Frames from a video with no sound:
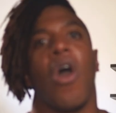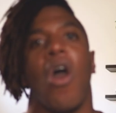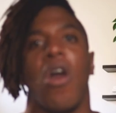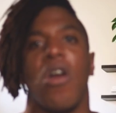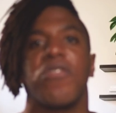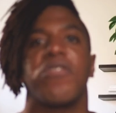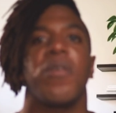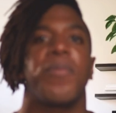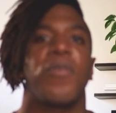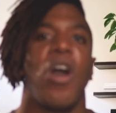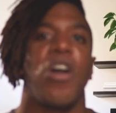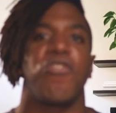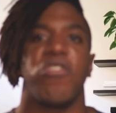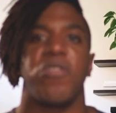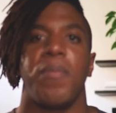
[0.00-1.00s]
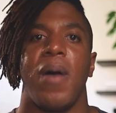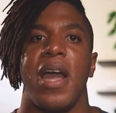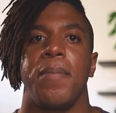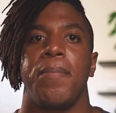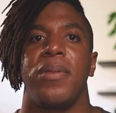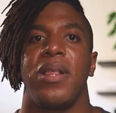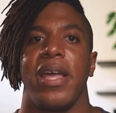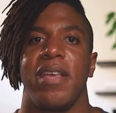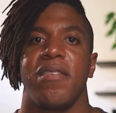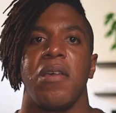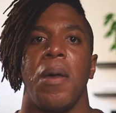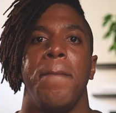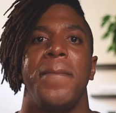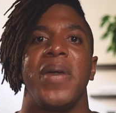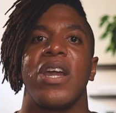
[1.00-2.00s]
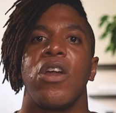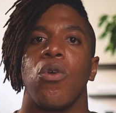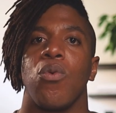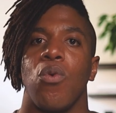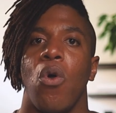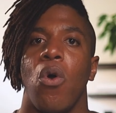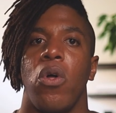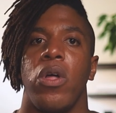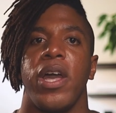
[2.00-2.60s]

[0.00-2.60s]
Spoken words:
Our subconscious mind plays a bigger role